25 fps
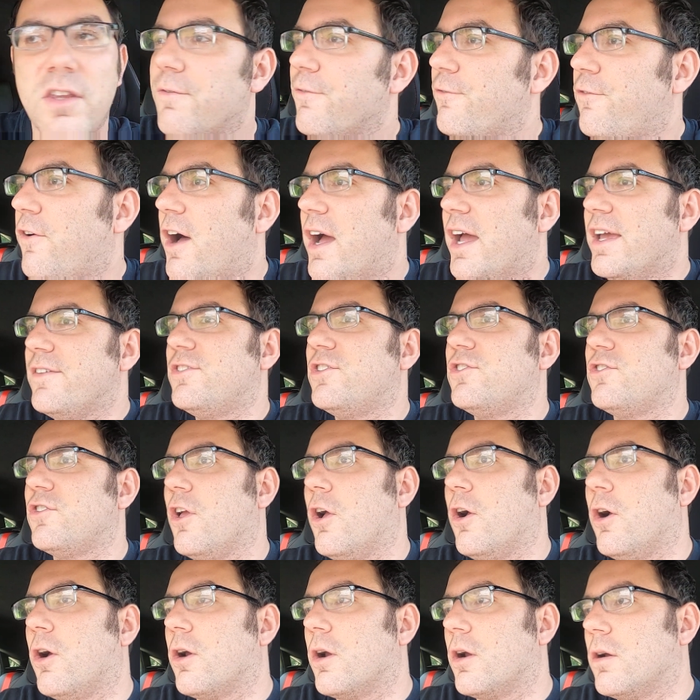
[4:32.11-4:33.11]
a
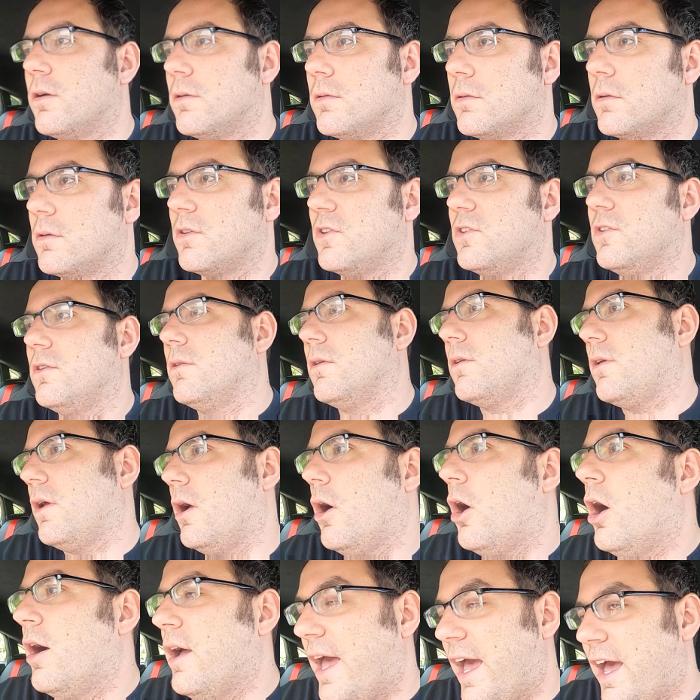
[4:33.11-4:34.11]
5-star
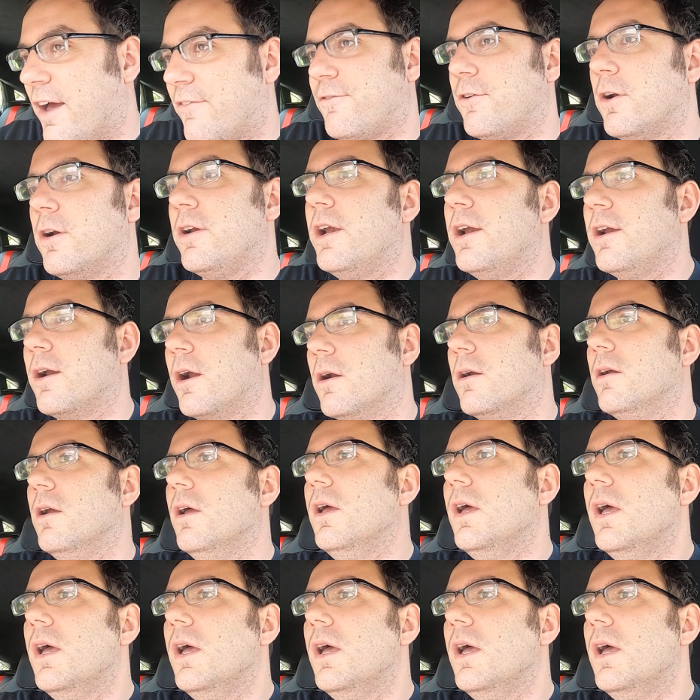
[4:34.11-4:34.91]
effort here.